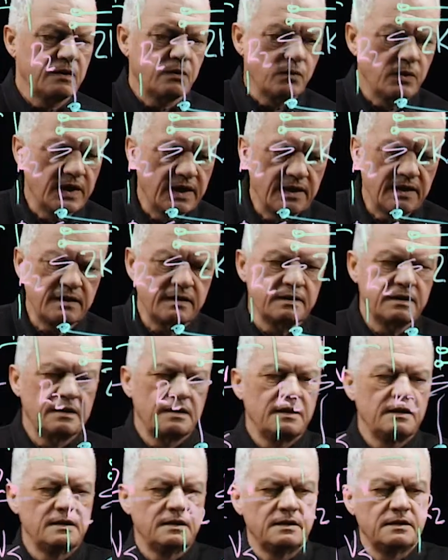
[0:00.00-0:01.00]
Well,
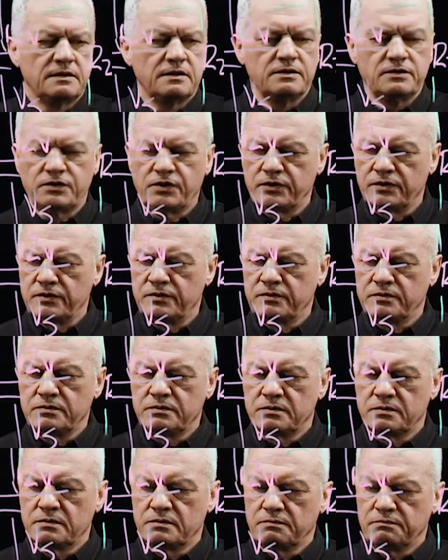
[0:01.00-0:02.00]
2
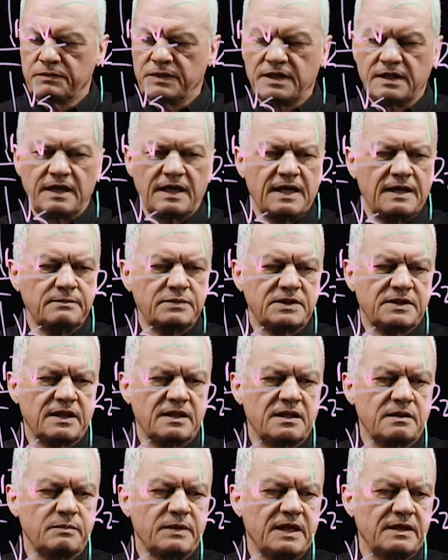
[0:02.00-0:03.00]
milliamps,
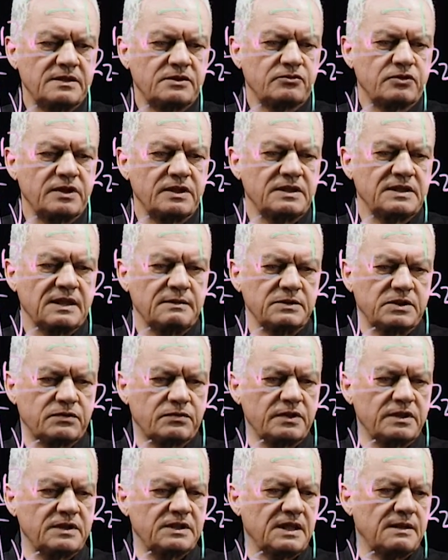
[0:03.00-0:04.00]
10 to the minus 3 times
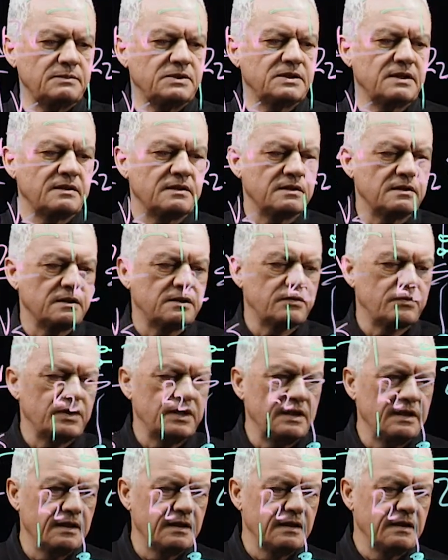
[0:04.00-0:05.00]
10 to the
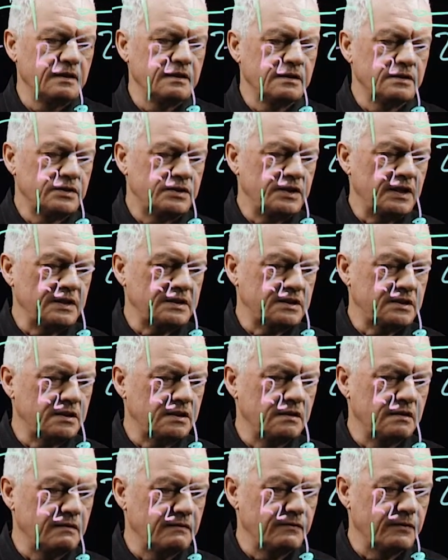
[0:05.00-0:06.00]
3, 6
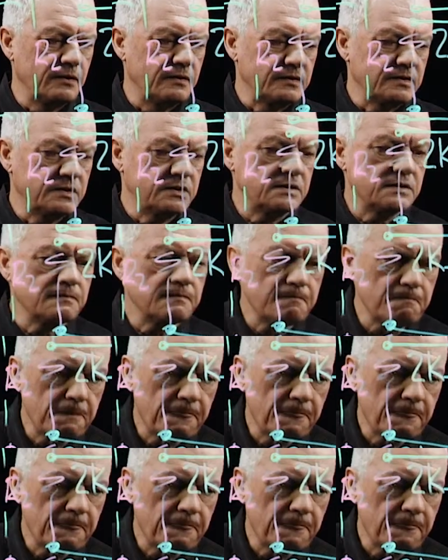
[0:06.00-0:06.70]
volts.